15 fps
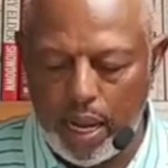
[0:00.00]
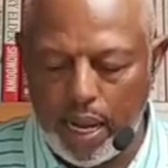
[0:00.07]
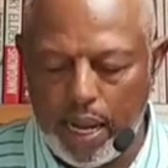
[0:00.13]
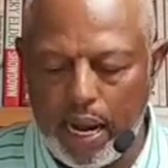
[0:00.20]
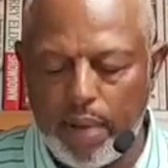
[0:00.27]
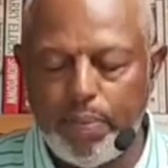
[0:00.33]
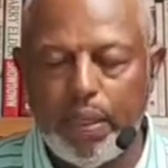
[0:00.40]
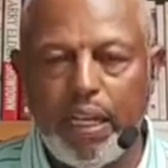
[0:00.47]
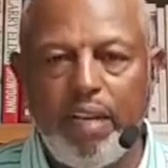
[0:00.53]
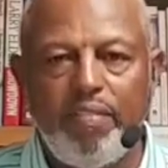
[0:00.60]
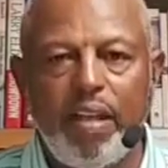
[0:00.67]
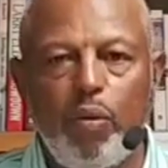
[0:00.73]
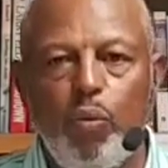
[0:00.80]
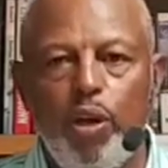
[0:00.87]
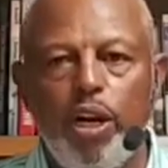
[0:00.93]
And I believe
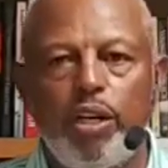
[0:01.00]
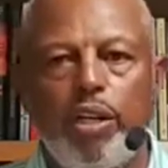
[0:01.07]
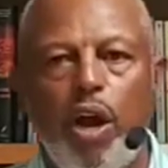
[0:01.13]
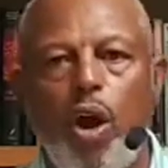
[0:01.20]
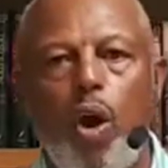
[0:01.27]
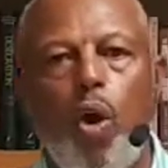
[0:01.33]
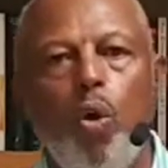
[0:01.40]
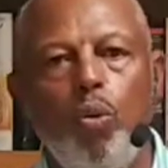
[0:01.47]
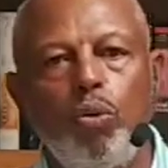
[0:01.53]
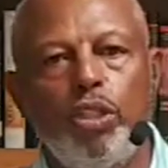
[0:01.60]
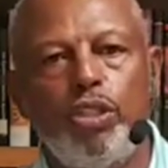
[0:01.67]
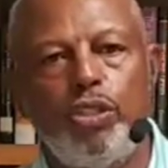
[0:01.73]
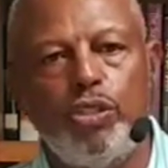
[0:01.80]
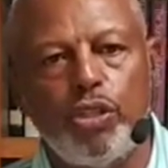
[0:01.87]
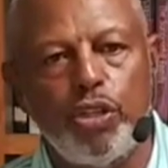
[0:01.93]
that we are the
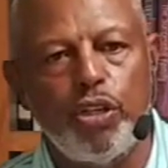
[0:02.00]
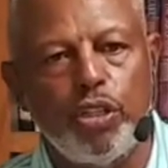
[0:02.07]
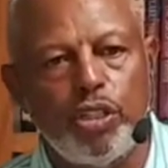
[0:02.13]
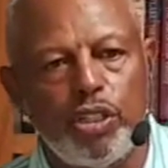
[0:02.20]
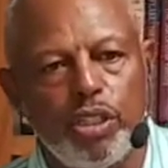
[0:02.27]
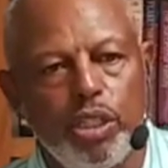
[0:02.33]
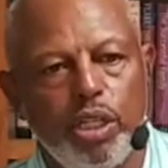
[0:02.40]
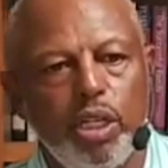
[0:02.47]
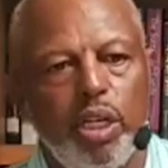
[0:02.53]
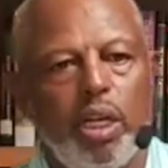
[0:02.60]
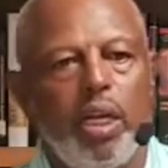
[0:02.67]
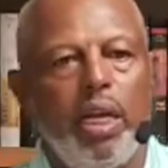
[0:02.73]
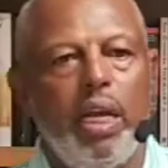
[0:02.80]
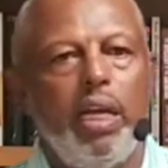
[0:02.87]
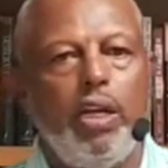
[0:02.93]
oldest church
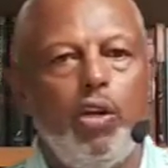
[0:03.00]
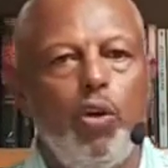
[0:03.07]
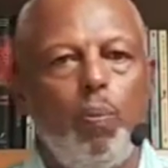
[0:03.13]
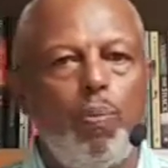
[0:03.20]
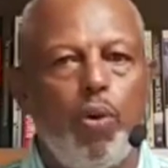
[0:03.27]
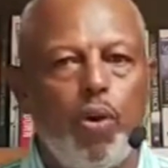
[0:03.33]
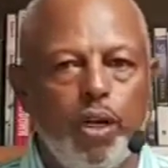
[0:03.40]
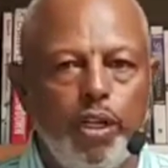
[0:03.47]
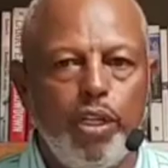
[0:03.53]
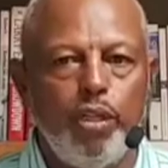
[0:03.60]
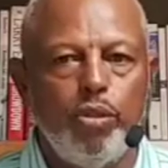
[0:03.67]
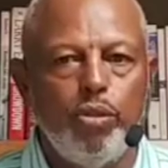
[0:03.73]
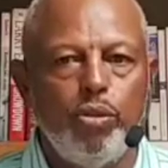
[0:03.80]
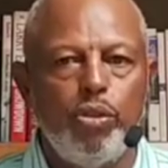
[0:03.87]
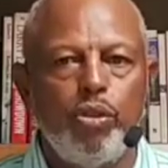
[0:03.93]
in Newport
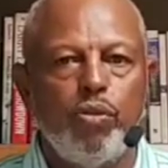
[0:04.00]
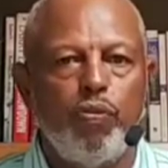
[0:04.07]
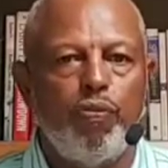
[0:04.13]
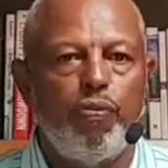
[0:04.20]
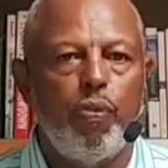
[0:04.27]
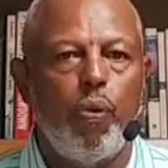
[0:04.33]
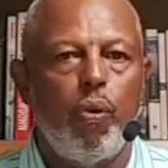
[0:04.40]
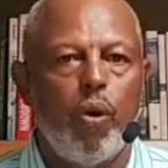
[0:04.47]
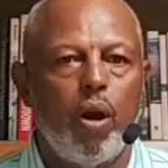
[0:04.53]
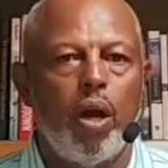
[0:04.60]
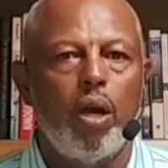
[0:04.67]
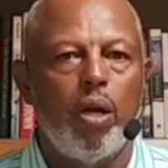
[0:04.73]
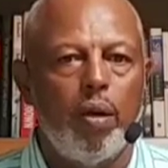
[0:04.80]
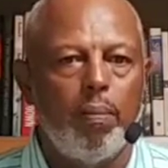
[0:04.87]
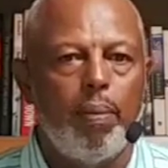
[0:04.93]
News for
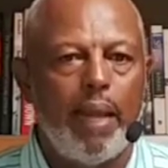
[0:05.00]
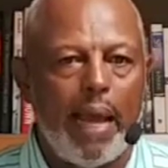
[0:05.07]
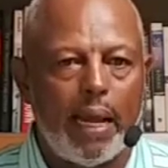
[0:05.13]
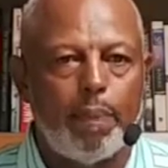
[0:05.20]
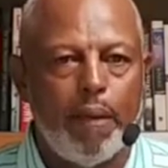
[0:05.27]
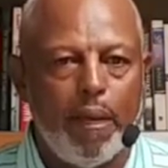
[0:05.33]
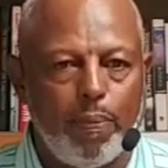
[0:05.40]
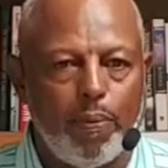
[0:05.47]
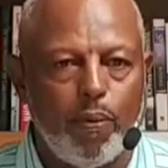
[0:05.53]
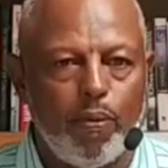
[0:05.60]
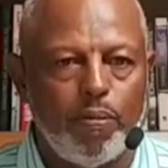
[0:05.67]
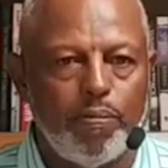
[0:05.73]
black people.